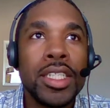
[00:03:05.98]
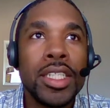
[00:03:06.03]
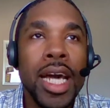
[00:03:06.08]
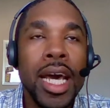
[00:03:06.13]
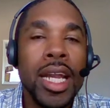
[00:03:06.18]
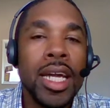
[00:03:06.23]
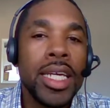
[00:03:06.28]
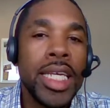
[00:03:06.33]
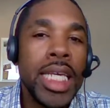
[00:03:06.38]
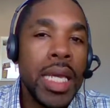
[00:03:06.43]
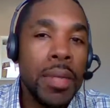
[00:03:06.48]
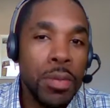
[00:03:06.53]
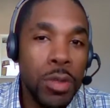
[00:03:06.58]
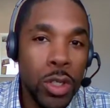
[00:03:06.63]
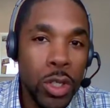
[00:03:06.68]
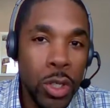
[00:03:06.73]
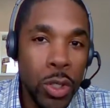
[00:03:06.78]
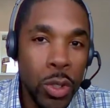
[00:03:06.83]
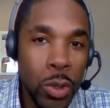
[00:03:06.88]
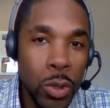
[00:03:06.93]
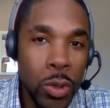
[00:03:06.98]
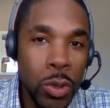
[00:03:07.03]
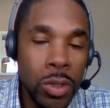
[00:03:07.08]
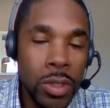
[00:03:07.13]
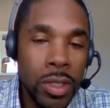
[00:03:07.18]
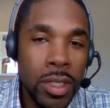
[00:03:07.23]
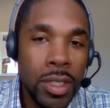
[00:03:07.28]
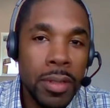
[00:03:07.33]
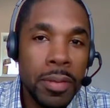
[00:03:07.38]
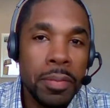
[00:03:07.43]
kind of keep your
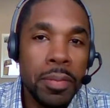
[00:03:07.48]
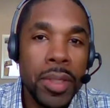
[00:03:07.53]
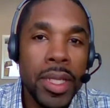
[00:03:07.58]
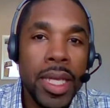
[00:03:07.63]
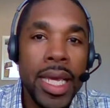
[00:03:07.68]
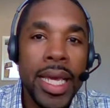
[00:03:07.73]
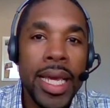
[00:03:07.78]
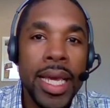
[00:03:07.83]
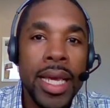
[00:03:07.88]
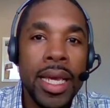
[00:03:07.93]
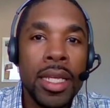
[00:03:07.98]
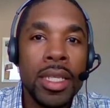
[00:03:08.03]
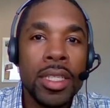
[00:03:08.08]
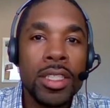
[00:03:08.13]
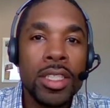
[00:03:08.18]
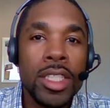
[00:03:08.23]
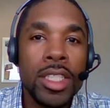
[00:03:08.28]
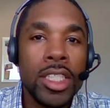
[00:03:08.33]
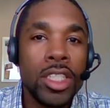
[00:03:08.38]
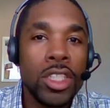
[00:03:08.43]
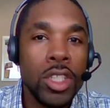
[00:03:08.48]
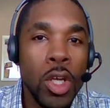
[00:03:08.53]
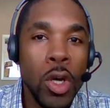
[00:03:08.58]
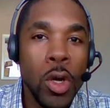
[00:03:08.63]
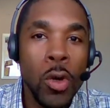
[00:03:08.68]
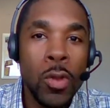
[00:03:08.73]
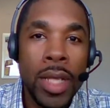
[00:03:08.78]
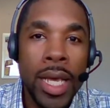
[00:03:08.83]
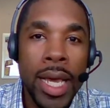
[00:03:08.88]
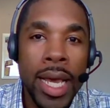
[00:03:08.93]
cool and just
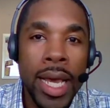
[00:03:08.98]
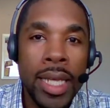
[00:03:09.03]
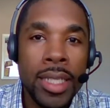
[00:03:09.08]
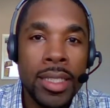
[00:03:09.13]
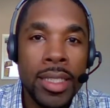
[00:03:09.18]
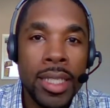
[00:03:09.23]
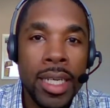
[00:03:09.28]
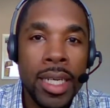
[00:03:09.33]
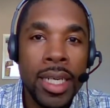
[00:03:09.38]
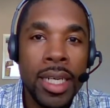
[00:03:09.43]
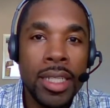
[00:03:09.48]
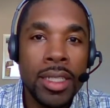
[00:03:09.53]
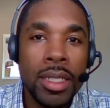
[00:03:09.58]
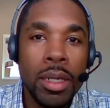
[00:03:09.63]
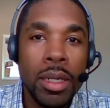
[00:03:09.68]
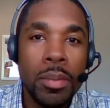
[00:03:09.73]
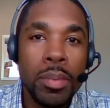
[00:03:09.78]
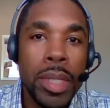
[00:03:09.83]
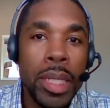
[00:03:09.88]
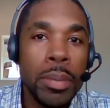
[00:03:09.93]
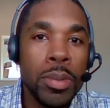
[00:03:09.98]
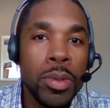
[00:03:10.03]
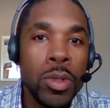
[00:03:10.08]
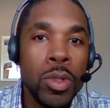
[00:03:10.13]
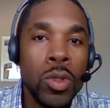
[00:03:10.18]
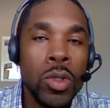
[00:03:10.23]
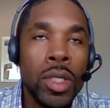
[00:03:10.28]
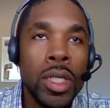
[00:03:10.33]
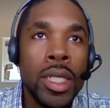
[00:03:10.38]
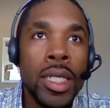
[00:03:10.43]
know that some
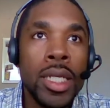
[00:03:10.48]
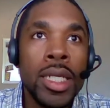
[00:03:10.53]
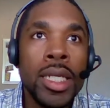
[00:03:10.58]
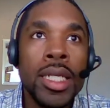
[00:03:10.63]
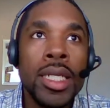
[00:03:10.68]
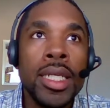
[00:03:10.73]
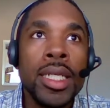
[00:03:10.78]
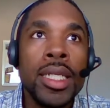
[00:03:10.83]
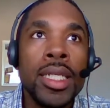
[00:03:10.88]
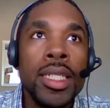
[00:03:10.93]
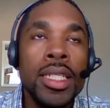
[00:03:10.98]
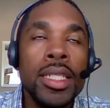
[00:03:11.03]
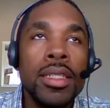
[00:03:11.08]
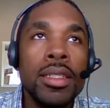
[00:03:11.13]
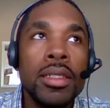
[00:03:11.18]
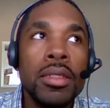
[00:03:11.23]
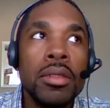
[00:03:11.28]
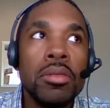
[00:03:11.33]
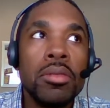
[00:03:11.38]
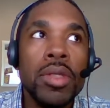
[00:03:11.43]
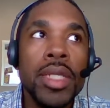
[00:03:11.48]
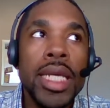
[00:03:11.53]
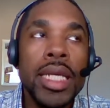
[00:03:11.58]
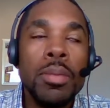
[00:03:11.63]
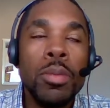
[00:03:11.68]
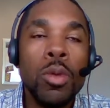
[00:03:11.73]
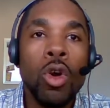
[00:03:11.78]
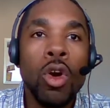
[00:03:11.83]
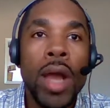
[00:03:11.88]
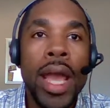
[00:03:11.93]
people
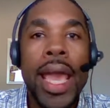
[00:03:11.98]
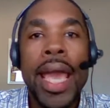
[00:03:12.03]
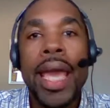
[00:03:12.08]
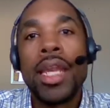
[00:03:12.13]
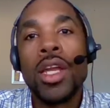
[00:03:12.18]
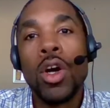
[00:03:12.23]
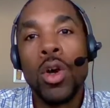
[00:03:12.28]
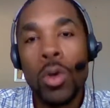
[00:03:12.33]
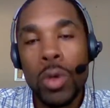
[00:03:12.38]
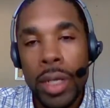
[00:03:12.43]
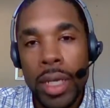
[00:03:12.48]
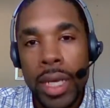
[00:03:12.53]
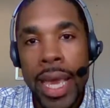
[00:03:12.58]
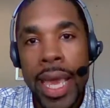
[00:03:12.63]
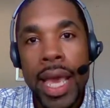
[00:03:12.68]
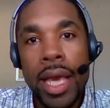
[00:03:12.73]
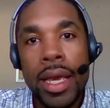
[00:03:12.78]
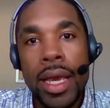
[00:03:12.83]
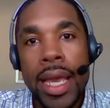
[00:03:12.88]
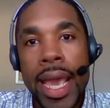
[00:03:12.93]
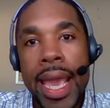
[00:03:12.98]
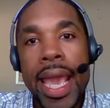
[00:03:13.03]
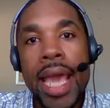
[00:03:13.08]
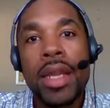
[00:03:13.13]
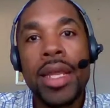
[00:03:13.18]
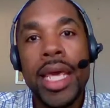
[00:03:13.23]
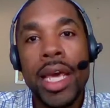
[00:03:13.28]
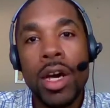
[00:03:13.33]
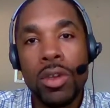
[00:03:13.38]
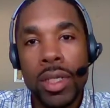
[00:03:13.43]
need more
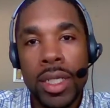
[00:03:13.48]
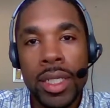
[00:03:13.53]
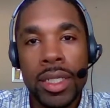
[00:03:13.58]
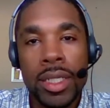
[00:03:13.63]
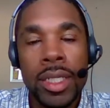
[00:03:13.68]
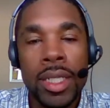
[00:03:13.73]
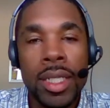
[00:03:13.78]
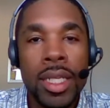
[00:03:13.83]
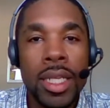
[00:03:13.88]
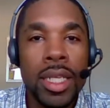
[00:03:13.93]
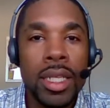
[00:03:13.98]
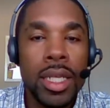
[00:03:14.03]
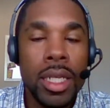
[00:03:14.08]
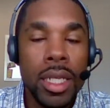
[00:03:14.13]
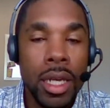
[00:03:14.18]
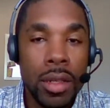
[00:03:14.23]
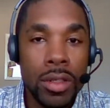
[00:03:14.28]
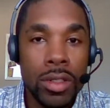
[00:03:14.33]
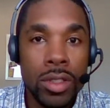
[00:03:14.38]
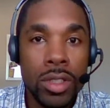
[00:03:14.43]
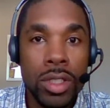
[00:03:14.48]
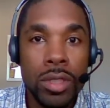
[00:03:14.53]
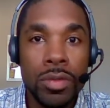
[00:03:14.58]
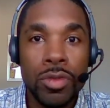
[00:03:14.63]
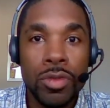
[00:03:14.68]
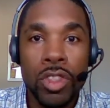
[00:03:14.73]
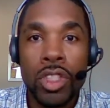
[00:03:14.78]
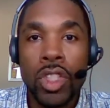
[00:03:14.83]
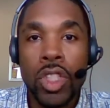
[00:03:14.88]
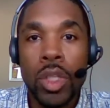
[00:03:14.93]
handholding than others.
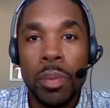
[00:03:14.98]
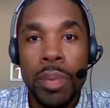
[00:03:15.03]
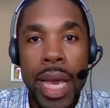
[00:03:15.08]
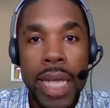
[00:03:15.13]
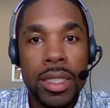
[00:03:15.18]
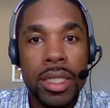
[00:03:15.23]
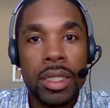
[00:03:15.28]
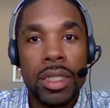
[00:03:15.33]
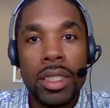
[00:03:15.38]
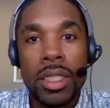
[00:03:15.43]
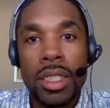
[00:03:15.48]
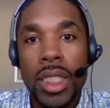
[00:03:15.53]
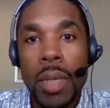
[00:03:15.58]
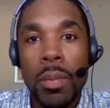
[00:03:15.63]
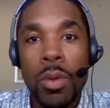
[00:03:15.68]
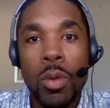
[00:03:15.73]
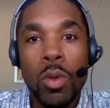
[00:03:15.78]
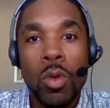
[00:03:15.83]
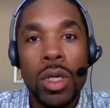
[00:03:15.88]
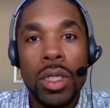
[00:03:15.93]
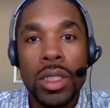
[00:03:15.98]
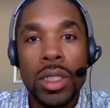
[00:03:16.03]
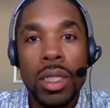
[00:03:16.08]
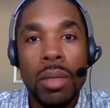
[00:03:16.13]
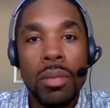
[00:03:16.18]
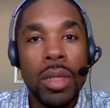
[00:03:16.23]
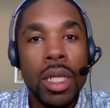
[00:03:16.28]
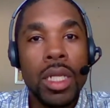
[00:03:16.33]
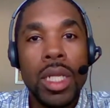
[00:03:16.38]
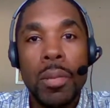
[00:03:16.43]
So patience is number
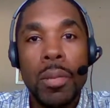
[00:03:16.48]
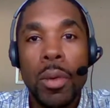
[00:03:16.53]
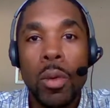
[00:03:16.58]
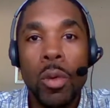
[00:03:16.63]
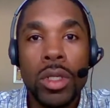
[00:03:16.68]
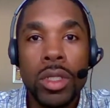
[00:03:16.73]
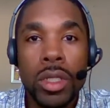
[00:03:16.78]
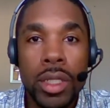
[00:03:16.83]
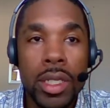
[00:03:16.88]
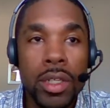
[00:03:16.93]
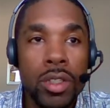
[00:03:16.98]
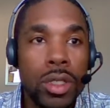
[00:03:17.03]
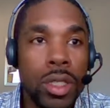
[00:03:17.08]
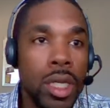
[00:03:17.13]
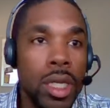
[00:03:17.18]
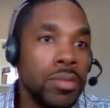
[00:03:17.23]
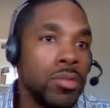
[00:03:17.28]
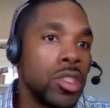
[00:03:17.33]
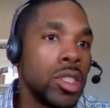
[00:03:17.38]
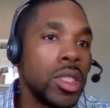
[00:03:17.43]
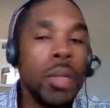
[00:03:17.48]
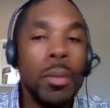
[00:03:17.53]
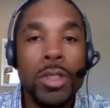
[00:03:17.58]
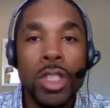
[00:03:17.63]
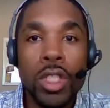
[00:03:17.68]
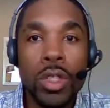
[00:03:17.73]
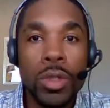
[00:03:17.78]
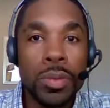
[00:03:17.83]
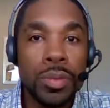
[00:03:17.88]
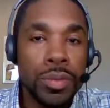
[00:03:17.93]
one skill set. Number
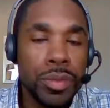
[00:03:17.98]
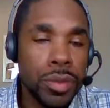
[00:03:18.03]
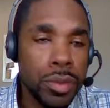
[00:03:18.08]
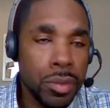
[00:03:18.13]
two,